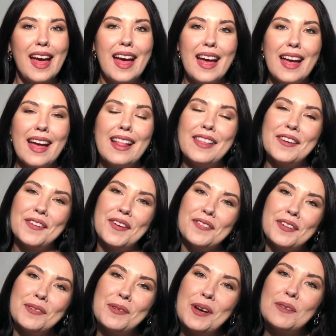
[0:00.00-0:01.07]
Hello
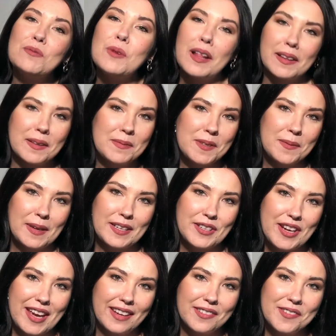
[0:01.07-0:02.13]
everyone, welcome to my
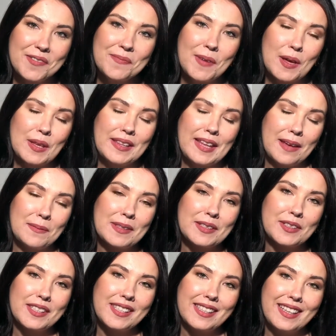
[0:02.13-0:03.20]
channel. My name is
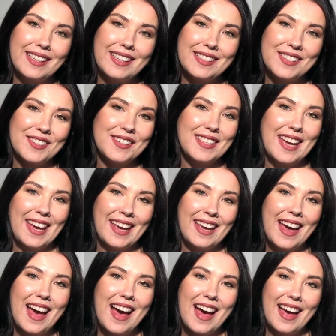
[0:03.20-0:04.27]
Christine and today
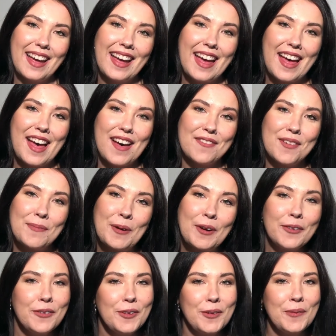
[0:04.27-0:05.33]
I have a
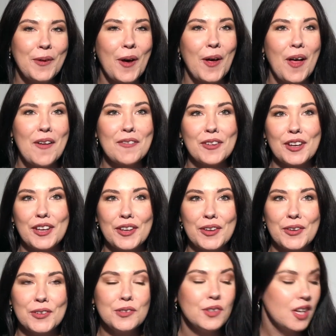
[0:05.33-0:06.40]
perfume haul for
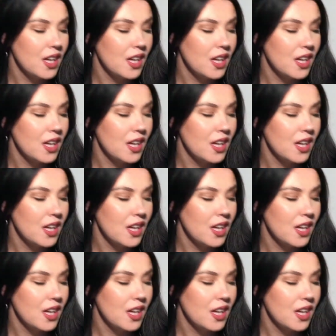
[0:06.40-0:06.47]
you.